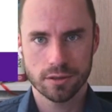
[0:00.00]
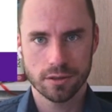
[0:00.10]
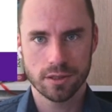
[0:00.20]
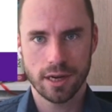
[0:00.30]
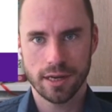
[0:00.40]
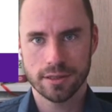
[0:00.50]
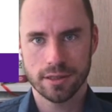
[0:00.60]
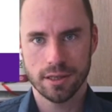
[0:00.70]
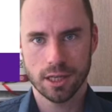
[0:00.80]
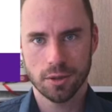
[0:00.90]
that
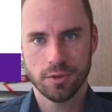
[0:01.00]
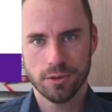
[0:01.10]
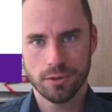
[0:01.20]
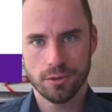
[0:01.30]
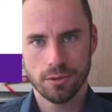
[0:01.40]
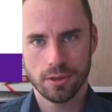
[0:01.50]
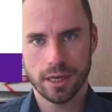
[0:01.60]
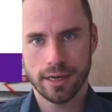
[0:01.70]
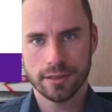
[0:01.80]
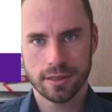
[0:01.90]
help you to
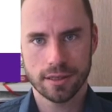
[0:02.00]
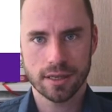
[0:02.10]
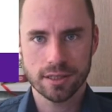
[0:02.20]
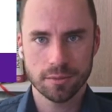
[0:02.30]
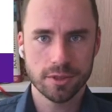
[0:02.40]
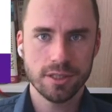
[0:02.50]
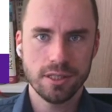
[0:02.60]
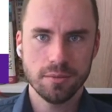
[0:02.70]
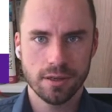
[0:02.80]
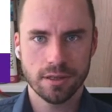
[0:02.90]
get a custom
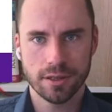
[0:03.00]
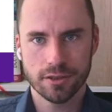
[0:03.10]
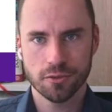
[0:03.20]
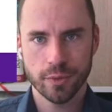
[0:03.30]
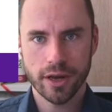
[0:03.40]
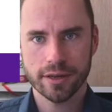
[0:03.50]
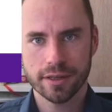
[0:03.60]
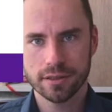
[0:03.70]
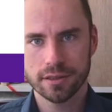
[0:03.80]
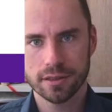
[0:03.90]
theme, a lot of
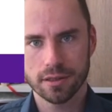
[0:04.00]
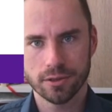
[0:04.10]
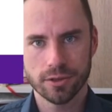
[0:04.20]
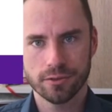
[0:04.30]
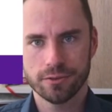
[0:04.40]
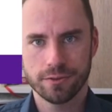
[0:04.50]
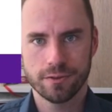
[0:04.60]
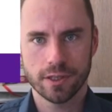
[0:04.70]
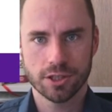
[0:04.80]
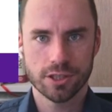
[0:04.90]
plugins, a lot of
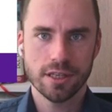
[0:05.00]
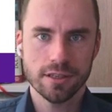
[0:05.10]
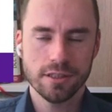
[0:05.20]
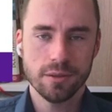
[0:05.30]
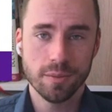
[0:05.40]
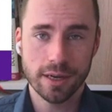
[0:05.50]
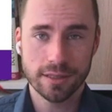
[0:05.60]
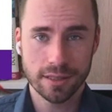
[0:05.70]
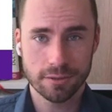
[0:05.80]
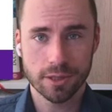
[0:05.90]
functionality, but
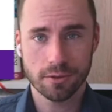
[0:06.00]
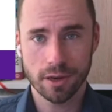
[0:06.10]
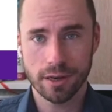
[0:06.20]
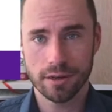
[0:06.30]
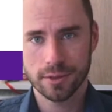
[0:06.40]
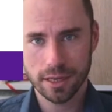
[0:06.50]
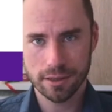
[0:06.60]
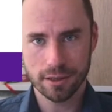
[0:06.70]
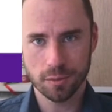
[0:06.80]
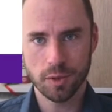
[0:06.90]
they require
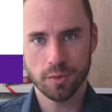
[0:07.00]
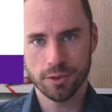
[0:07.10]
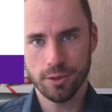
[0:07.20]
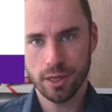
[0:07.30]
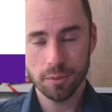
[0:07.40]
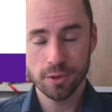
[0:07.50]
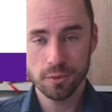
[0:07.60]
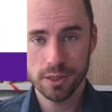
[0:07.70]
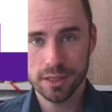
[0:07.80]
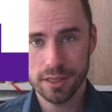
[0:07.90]
technical people to help you
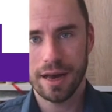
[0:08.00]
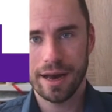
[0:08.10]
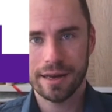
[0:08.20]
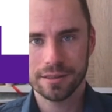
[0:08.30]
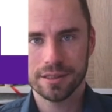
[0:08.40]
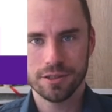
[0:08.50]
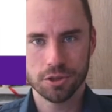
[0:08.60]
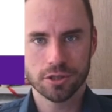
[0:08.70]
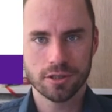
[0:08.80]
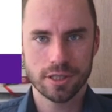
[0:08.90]
with these, and it
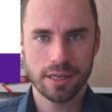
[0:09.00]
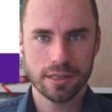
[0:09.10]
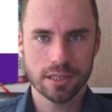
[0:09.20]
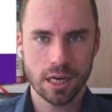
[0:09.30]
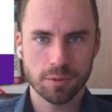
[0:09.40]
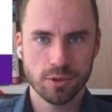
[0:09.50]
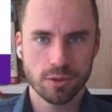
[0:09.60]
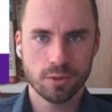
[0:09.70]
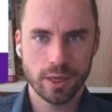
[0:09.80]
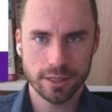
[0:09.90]
usually takes up to
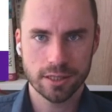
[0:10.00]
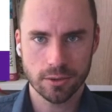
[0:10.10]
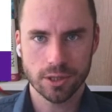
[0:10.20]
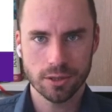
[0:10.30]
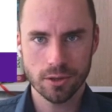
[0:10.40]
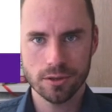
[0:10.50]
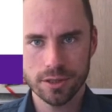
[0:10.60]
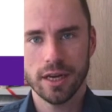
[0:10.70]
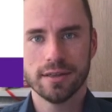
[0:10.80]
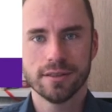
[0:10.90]

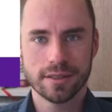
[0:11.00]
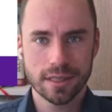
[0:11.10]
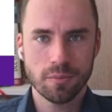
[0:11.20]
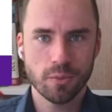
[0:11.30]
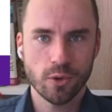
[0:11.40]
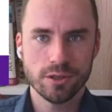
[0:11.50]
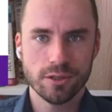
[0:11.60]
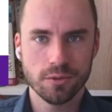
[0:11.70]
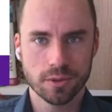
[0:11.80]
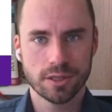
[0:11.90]
$20,000. And at some point
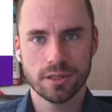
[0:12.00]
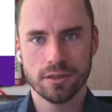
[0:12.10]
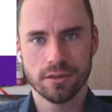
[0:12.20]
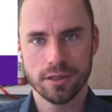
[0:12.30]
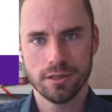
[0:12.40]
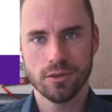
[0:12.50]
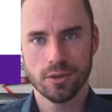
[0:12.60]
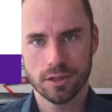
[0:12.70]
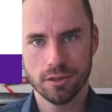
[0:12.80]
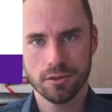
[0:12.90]
you will still need to
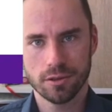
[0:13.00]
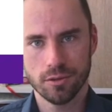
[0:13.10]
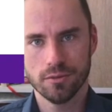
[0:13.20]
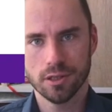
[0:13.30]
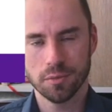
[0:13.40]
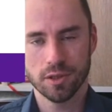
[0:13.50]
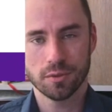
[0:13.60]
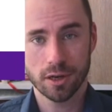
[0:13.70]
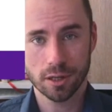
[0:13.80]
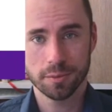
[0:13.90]
consider to develop your
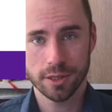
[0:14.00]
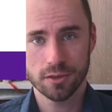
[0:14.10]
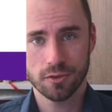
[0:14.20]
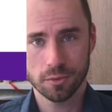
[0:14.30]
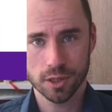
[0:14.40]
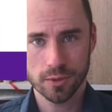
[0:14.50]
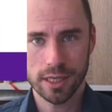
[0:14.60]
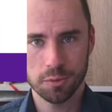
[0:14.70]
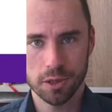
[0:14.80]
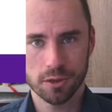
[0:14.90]
marketplace from
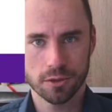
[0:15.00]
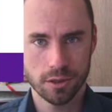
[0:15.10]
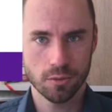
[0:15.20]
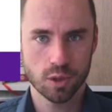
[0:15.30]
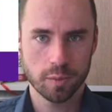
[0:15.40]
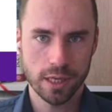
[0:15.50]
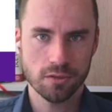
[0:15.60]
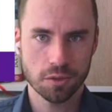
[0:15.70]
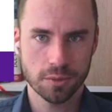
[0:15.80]
scratch, because those platforms,